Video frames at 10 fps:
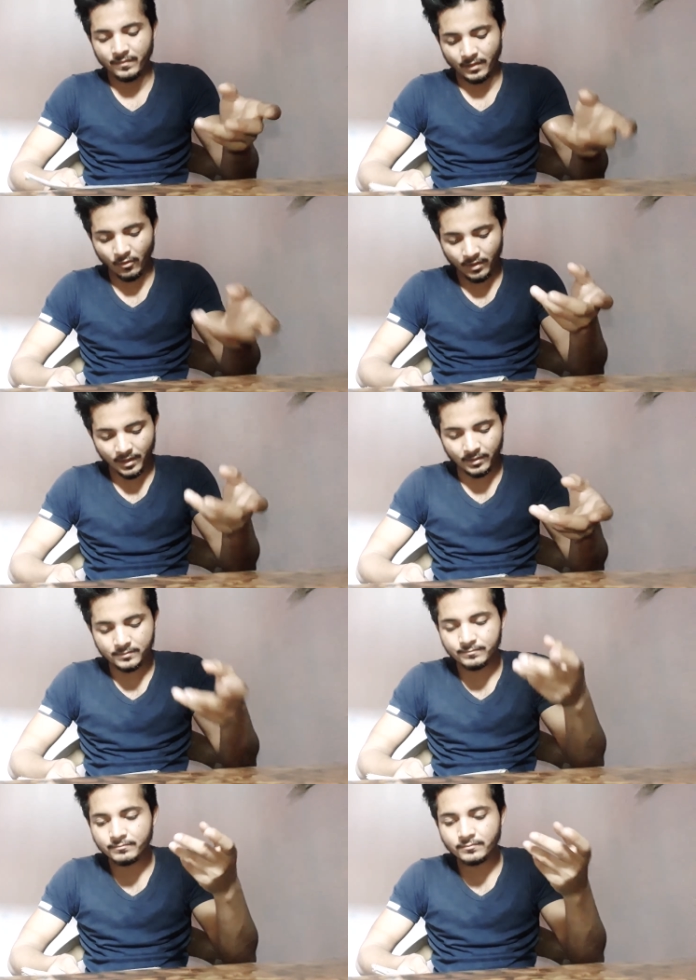Okay.
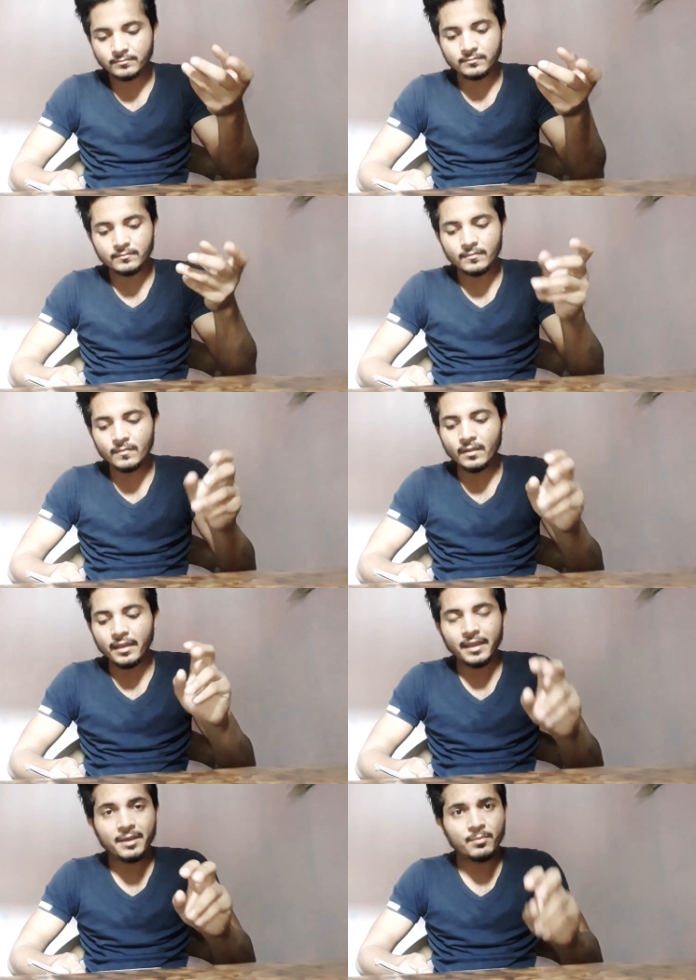
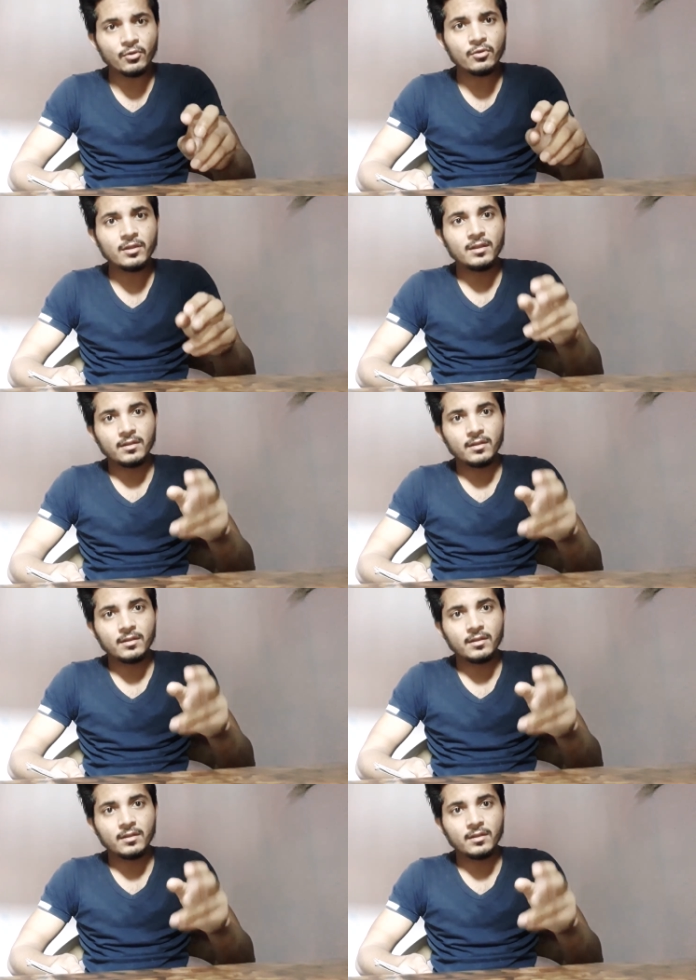Hey bro.